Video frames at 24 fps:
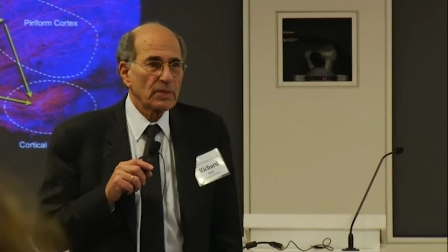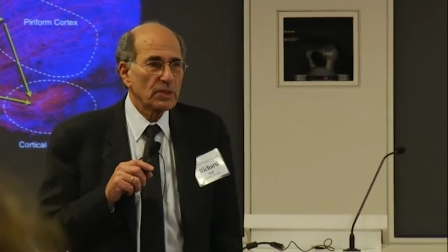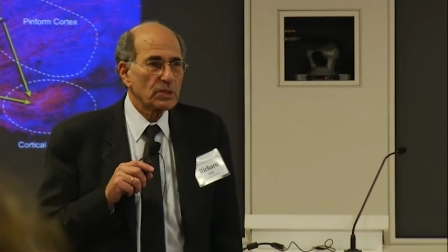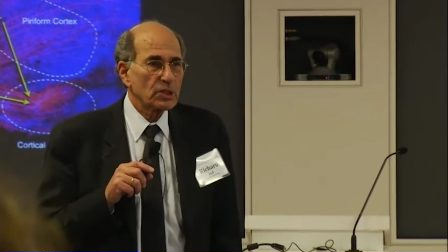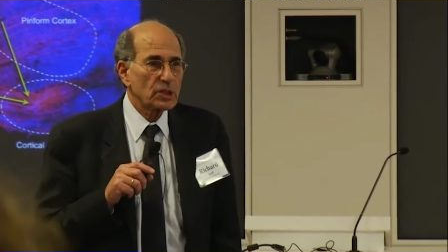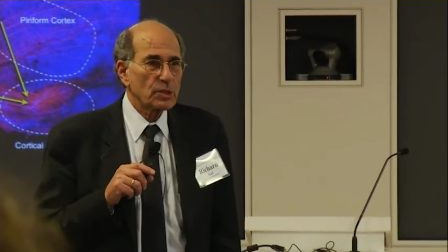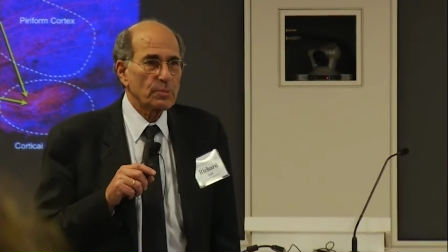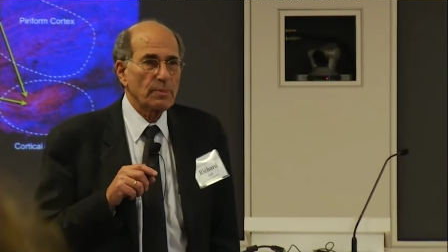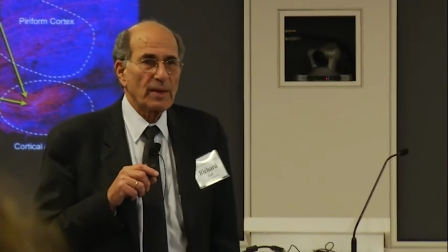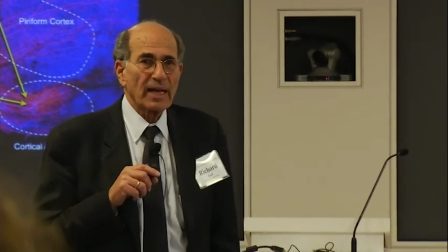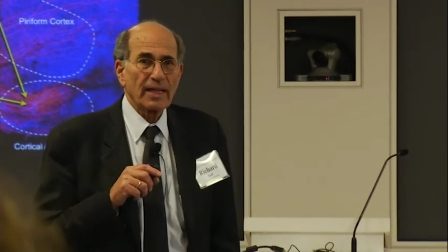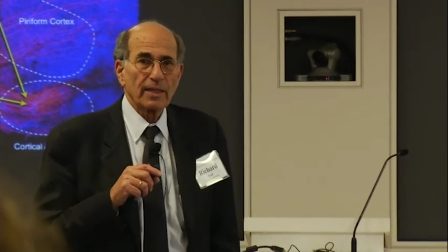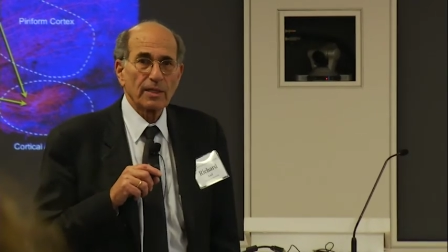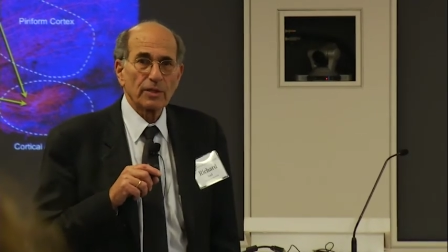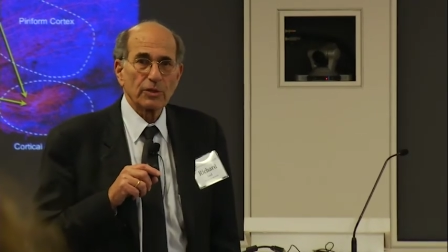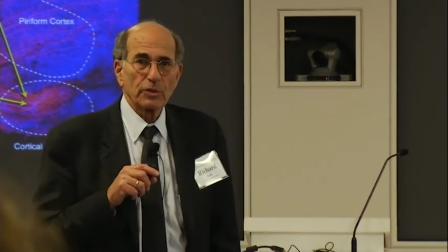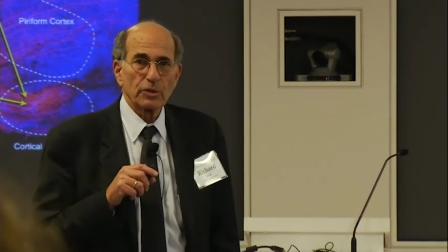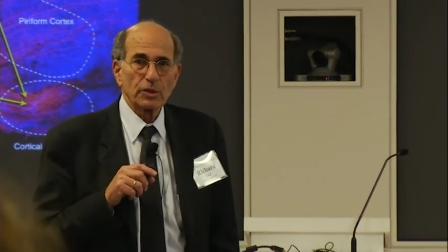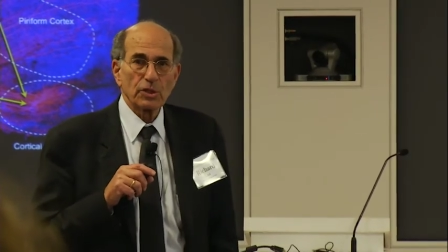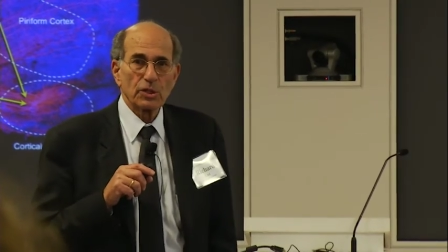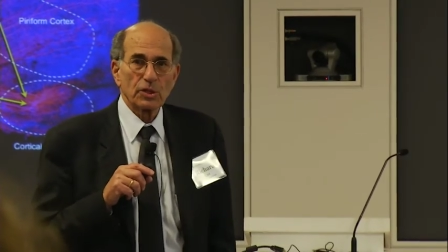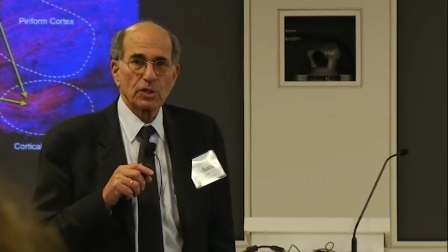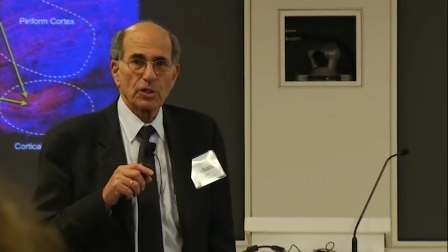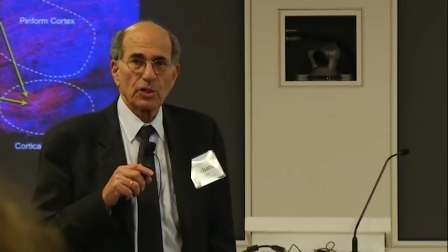
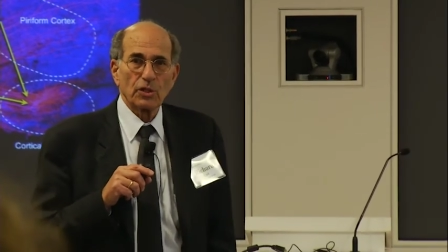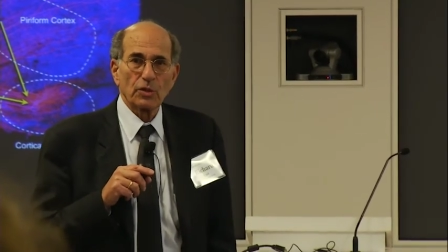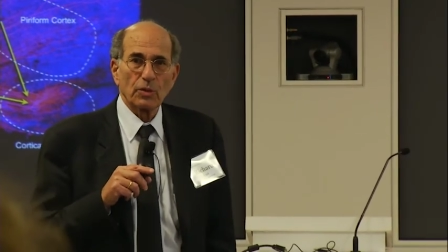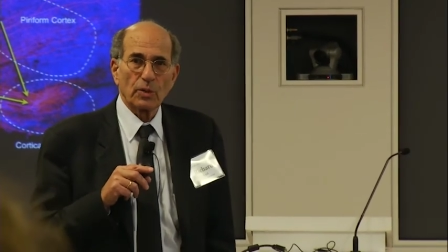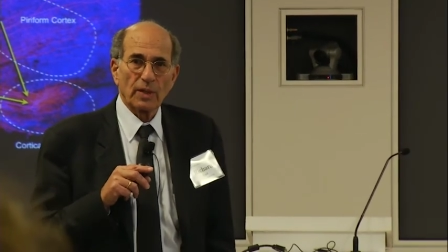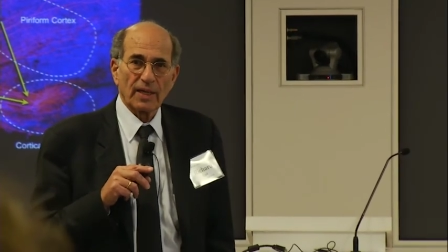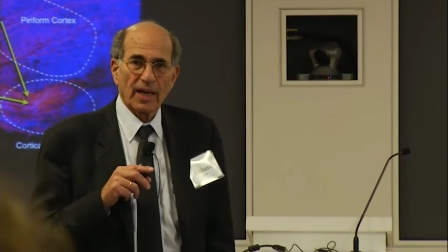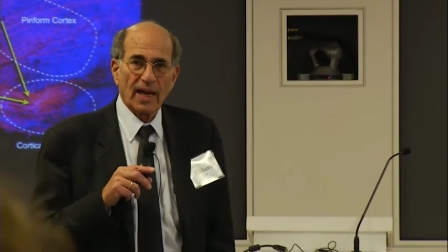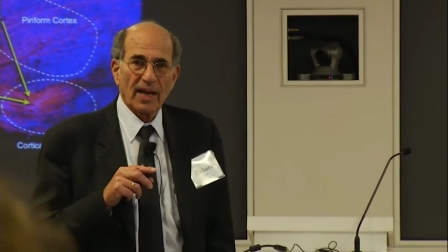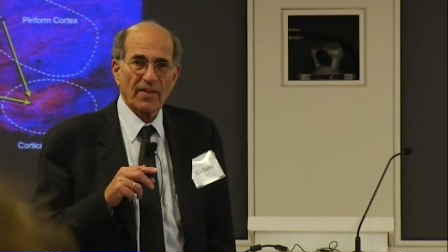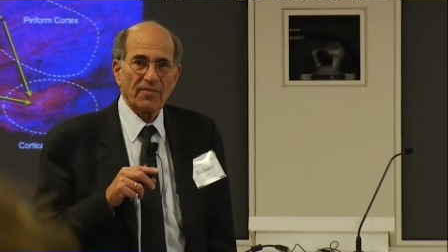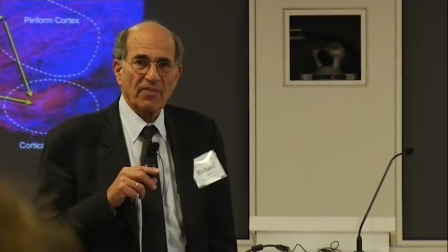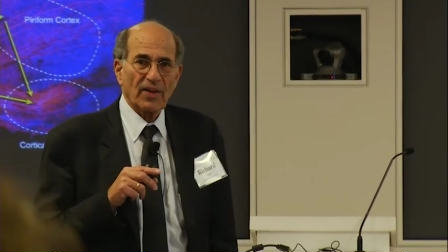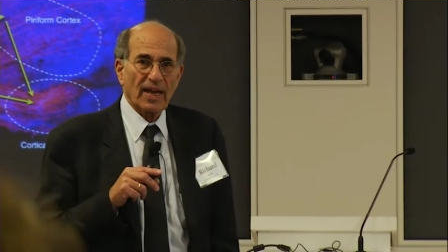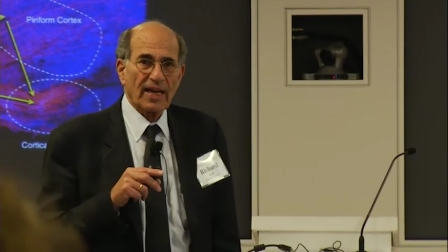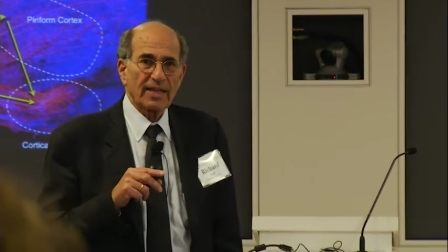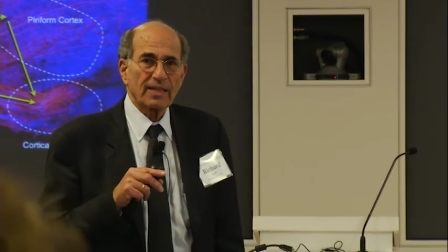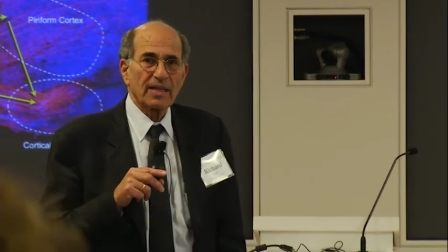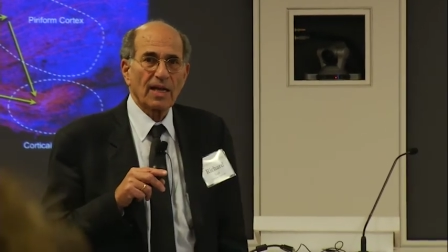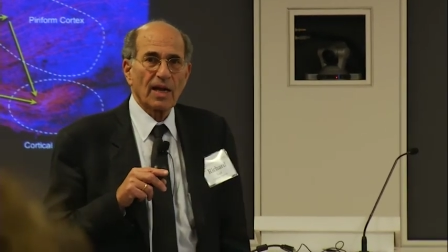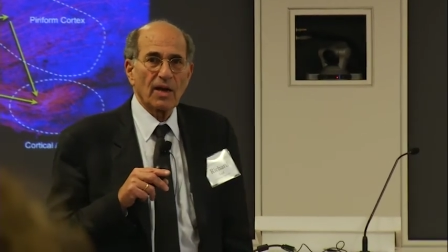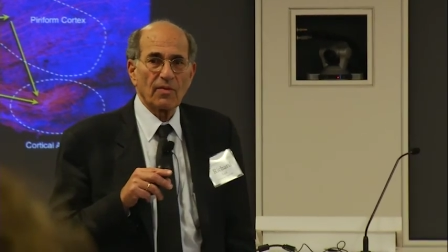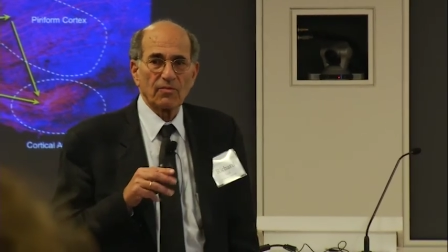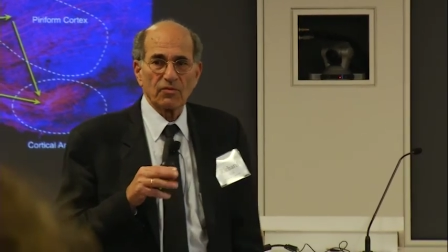smellers too, and I've
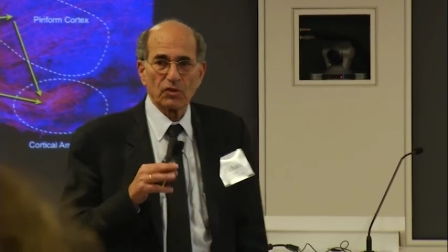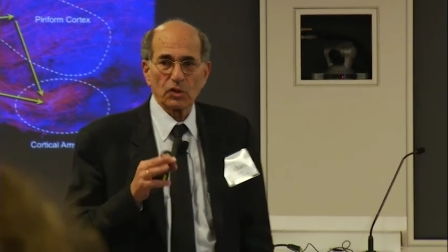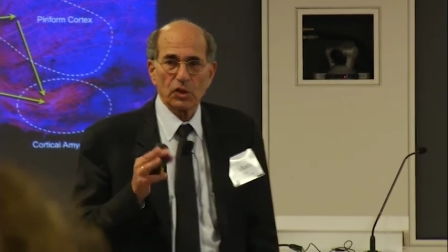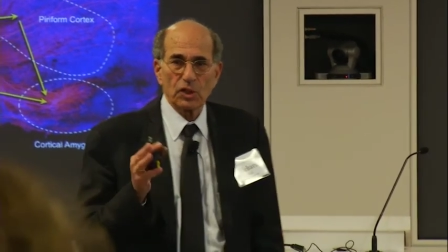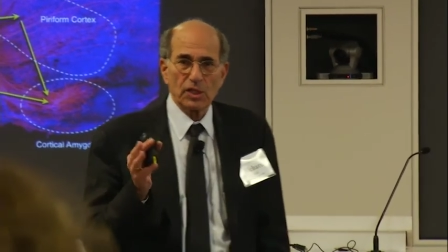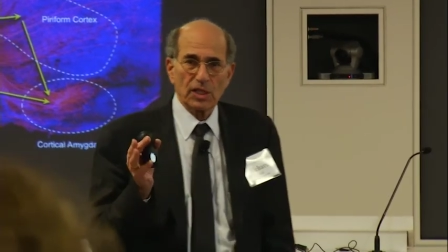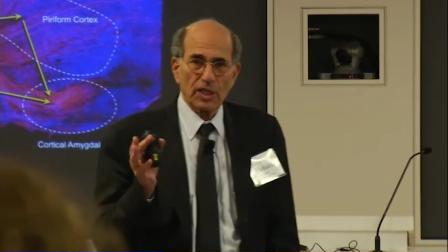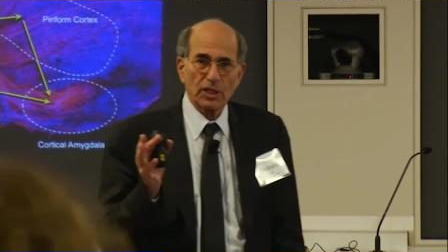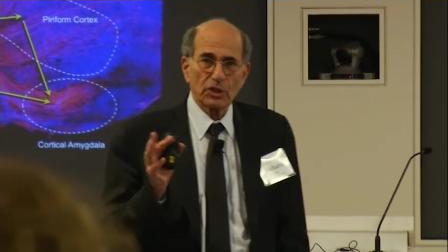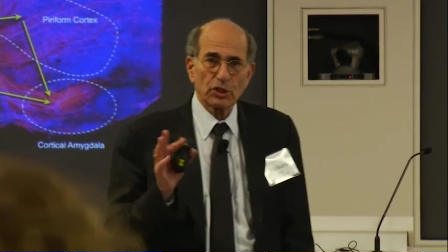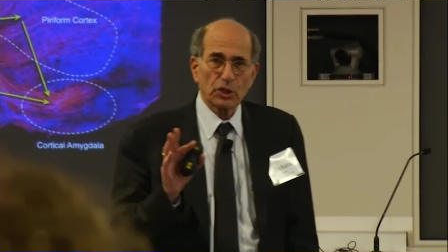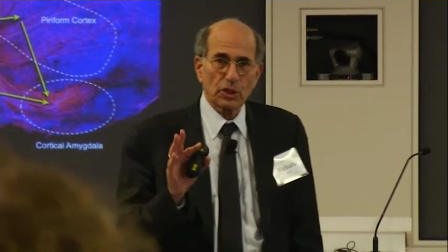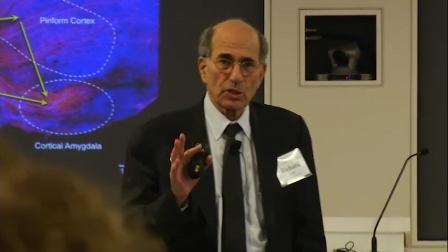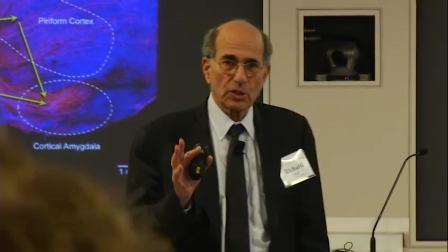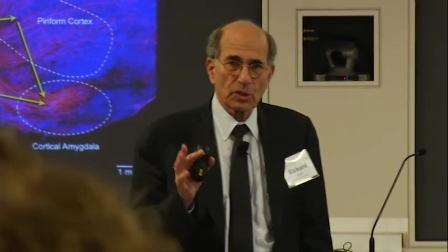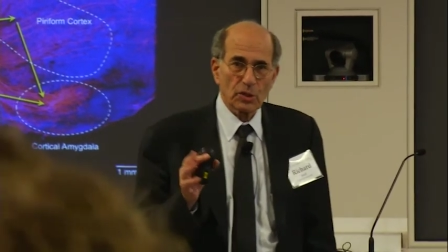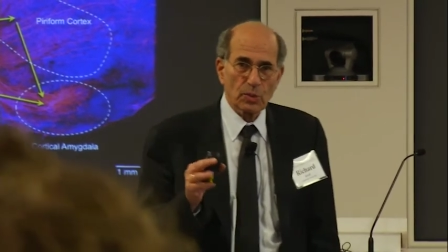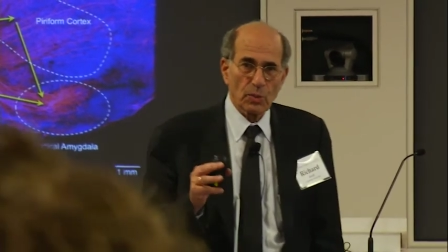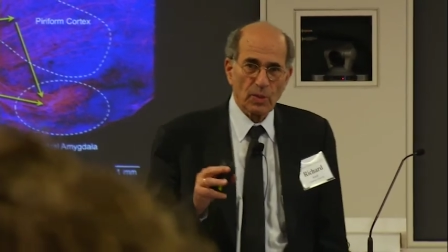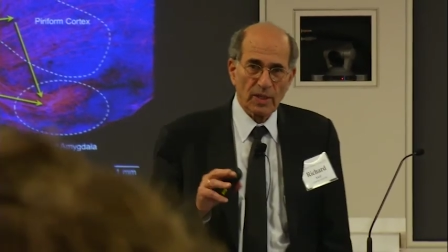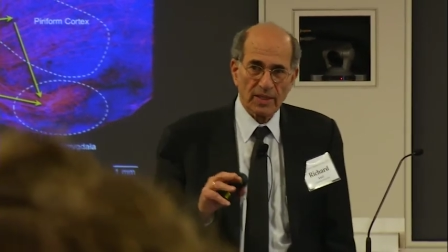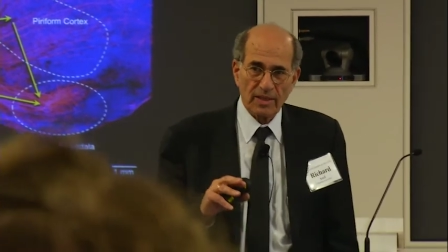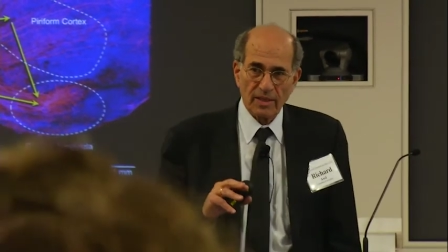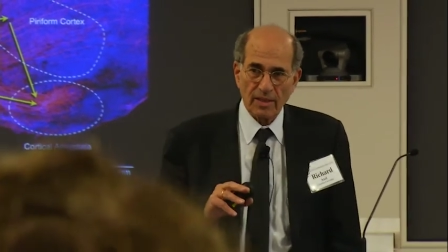had
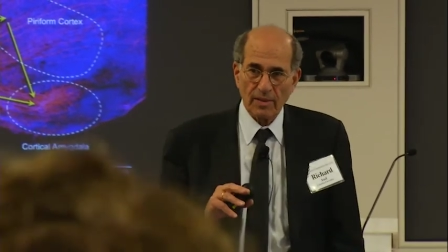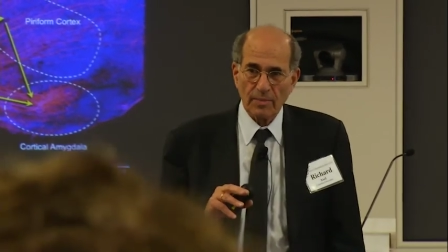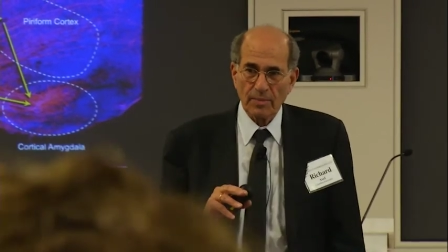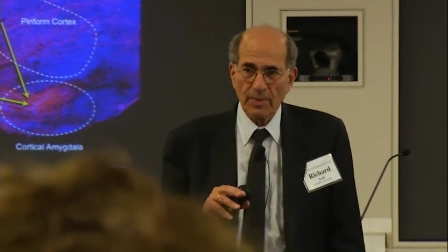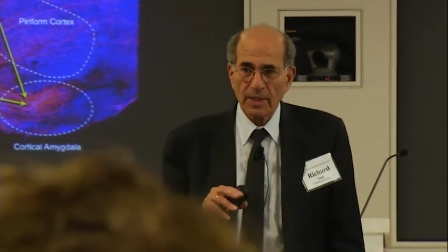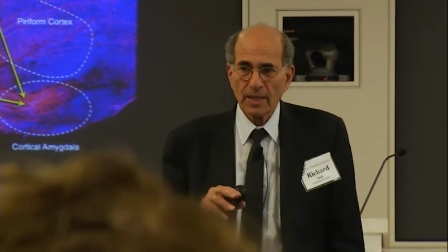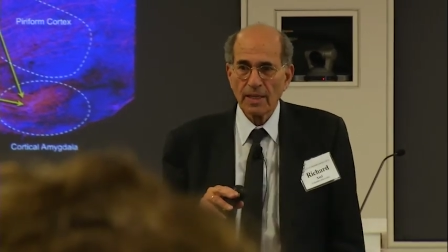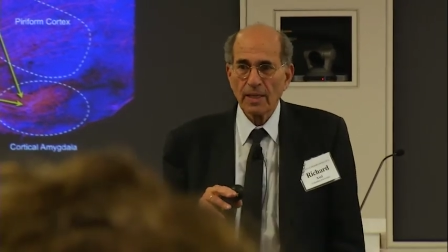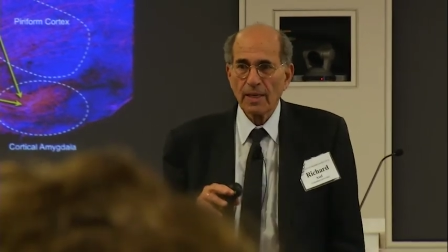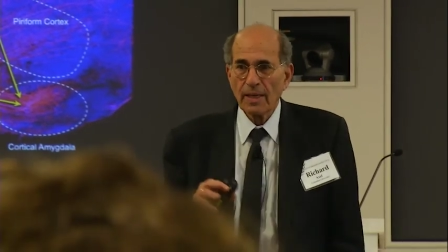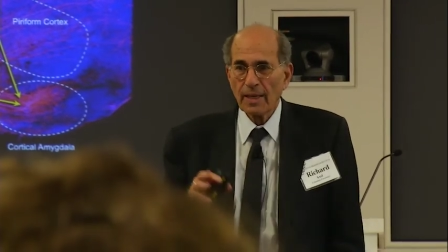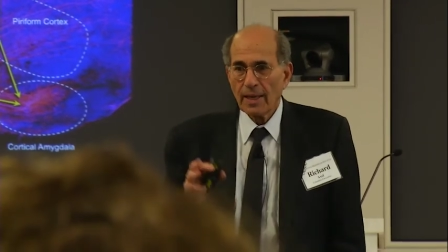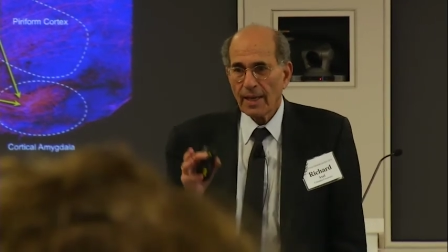conversations with them,